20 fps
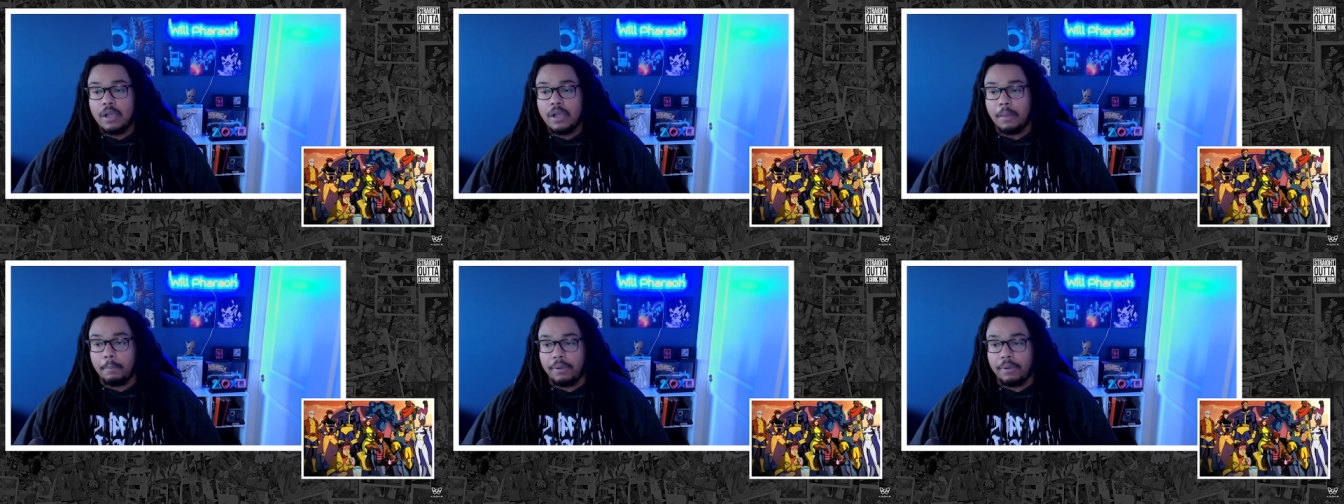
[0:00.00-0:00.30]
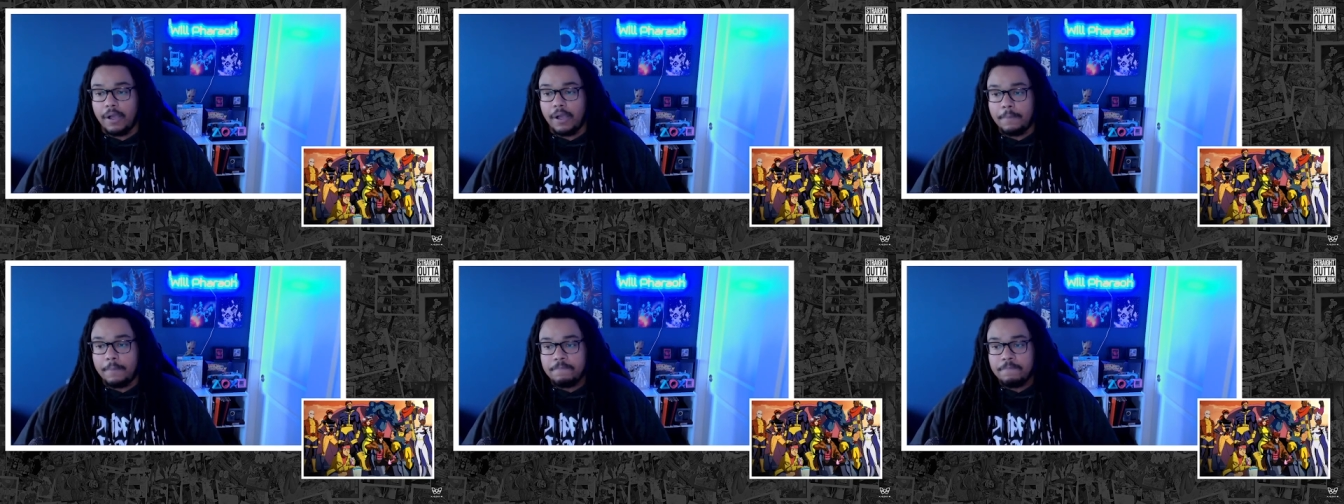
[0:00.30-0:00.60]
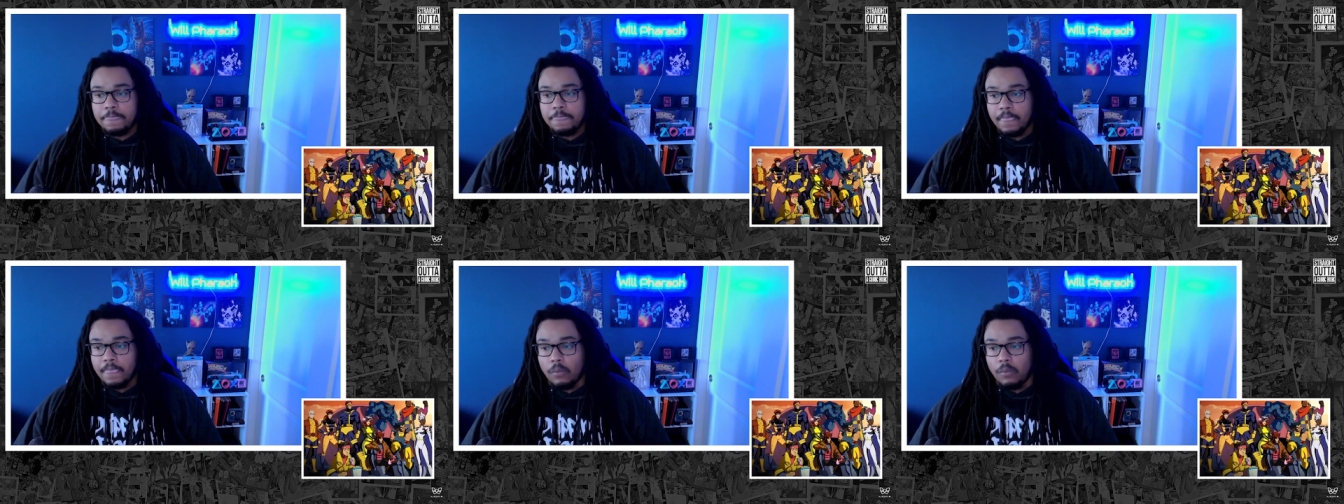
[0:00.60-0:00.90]
But
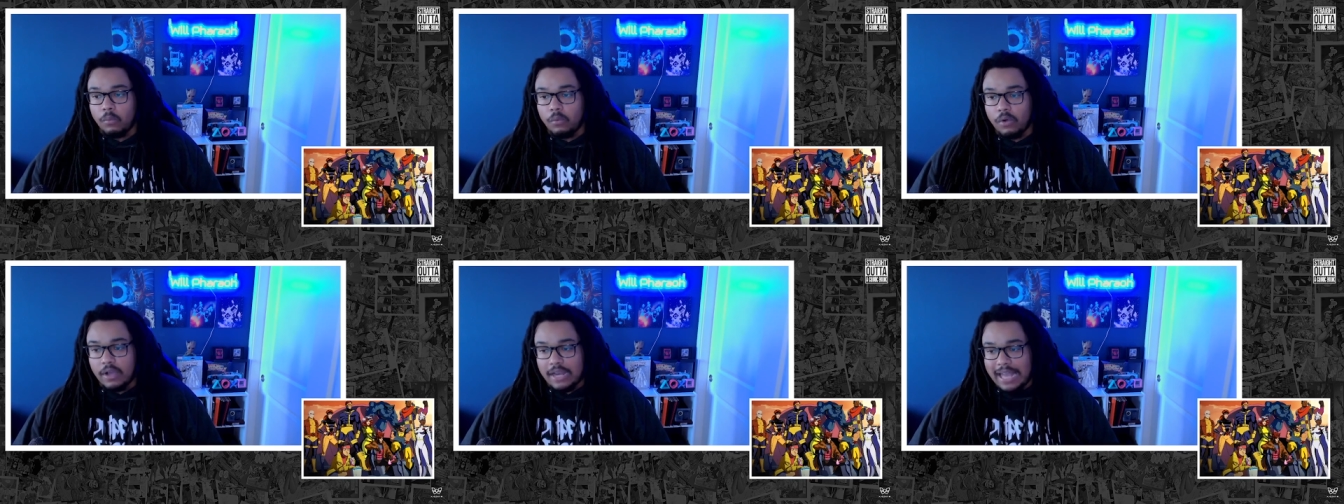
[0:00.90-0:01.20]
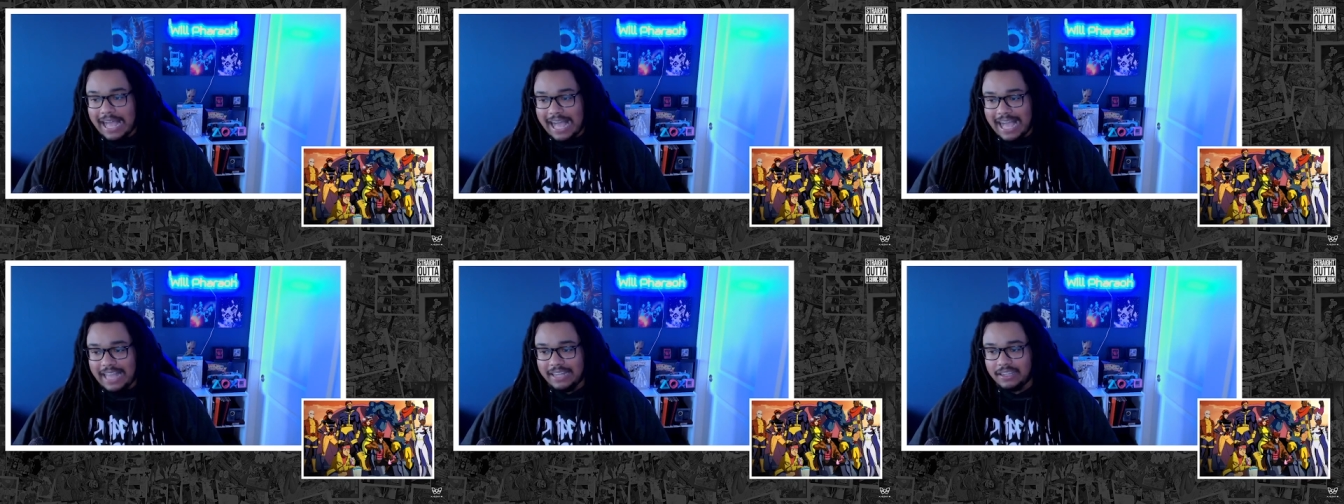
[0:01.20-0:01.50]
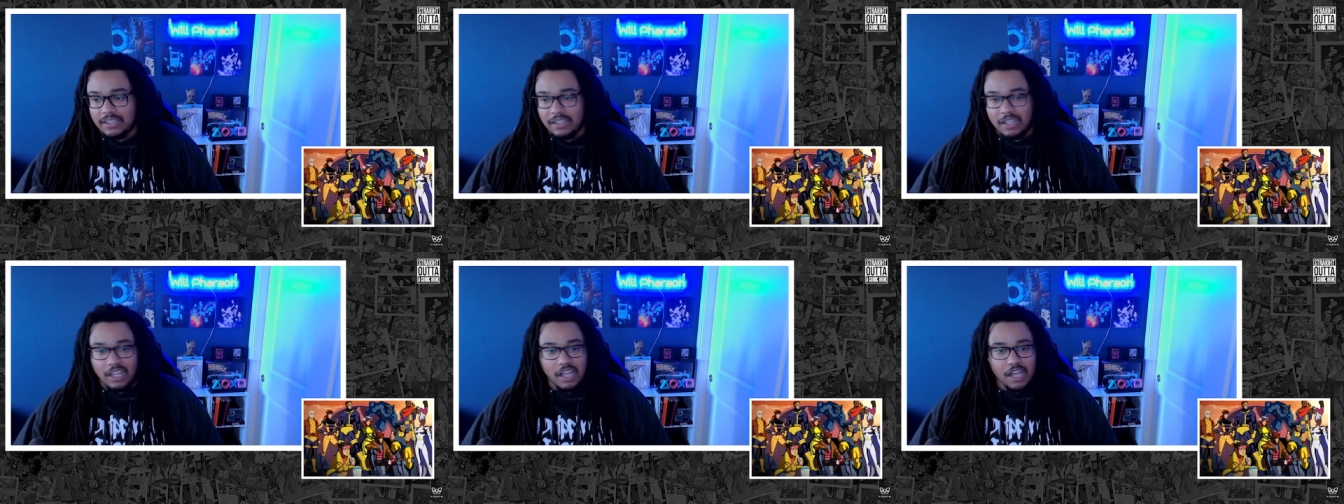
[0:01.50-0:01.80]
what I
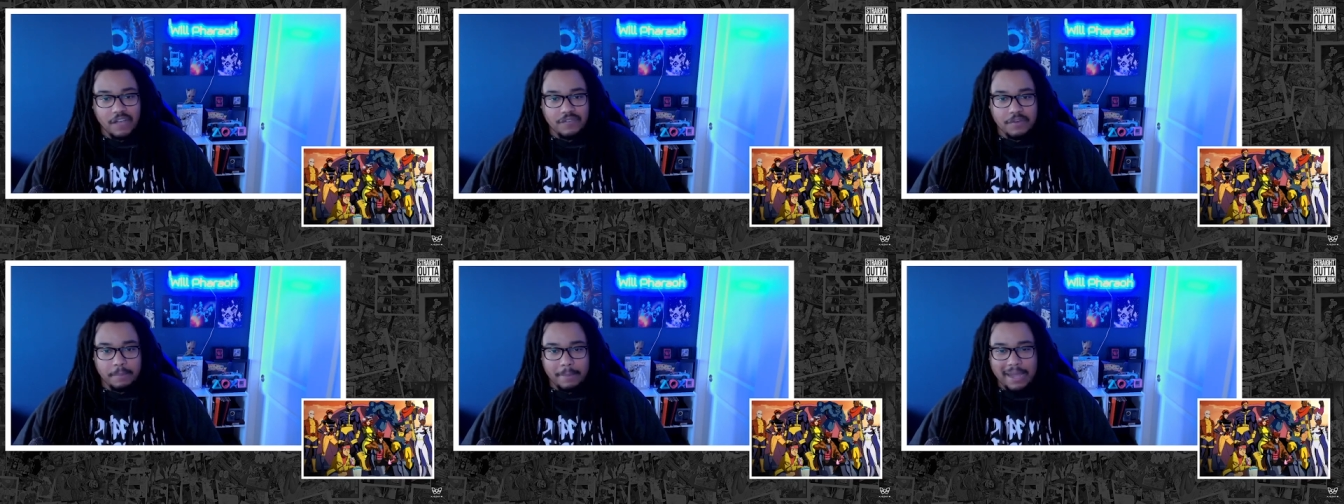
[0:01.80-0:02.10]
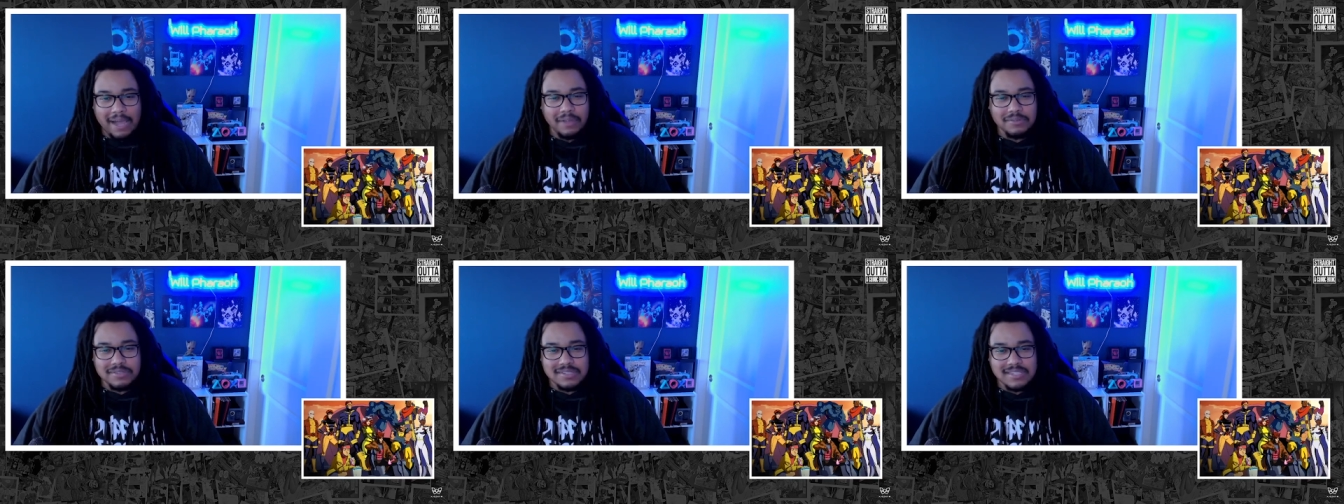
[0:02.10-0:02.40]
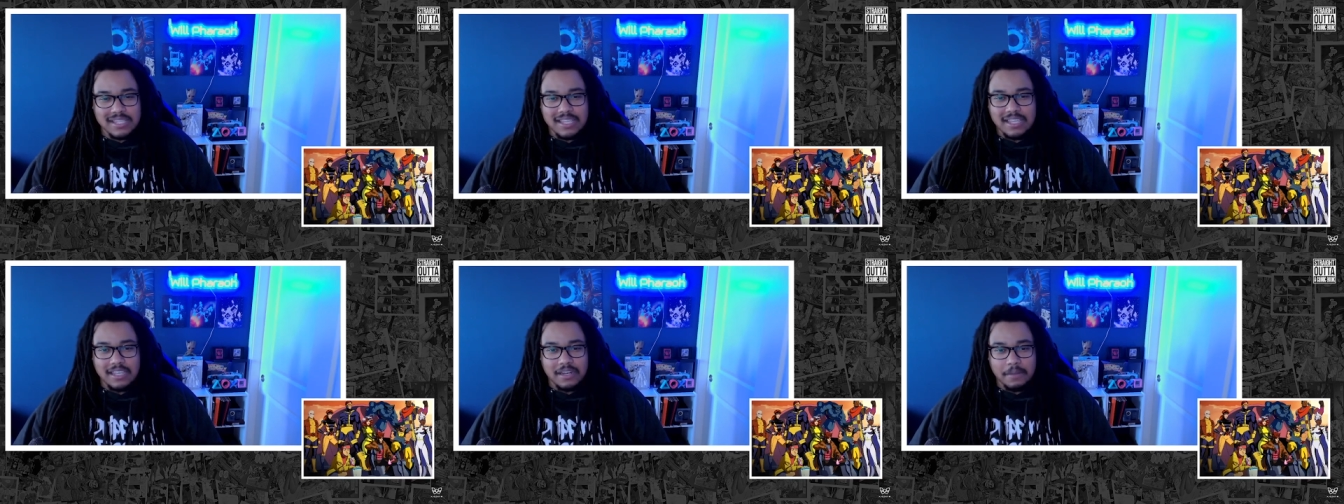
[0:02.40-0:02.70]
love about
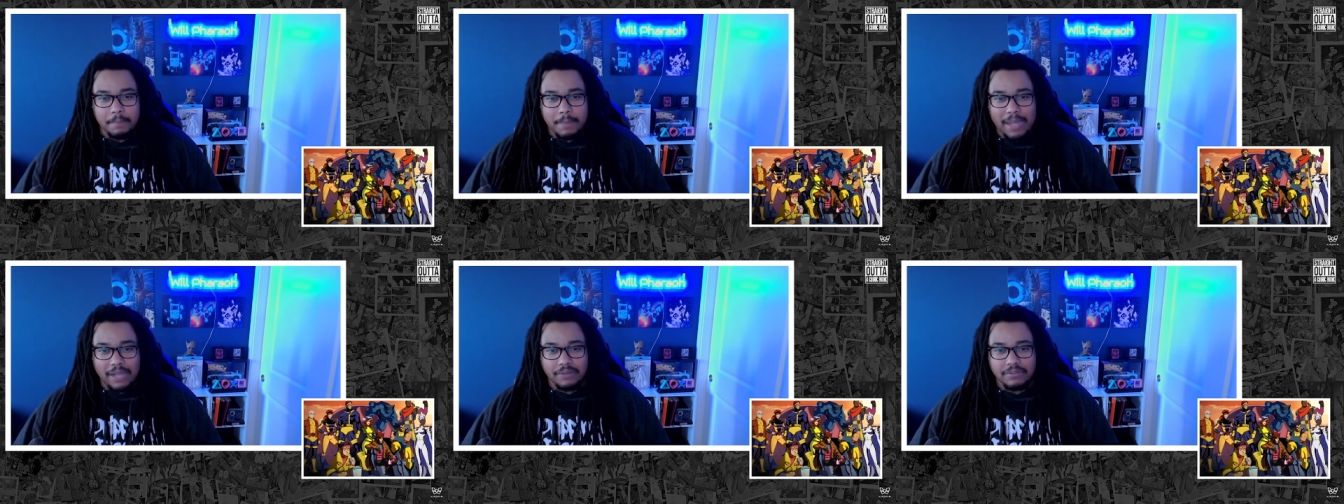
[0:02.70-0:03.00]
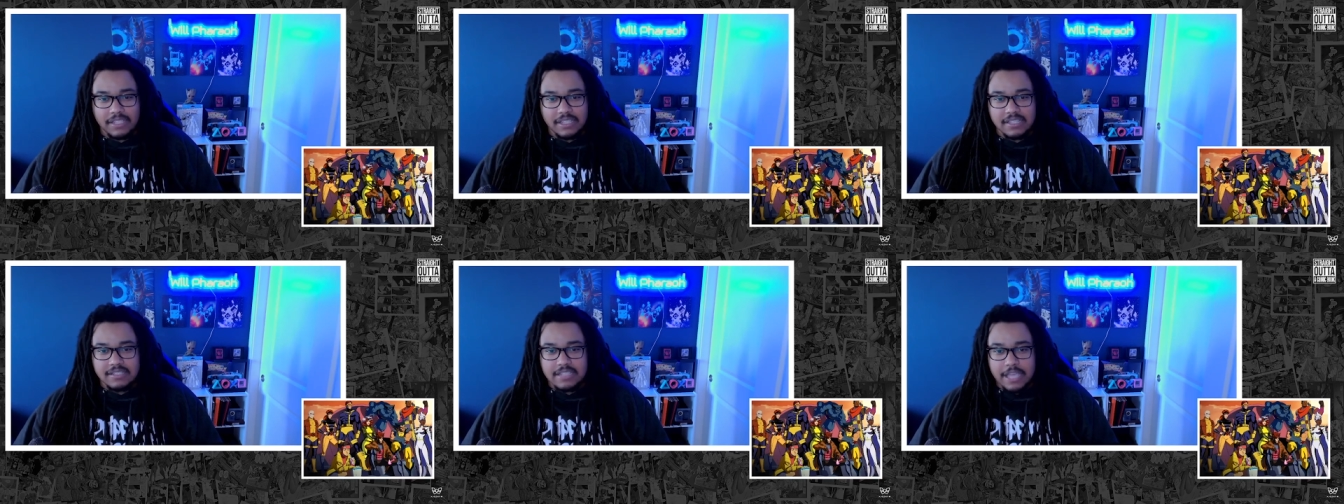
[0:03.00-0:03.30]
seeing about this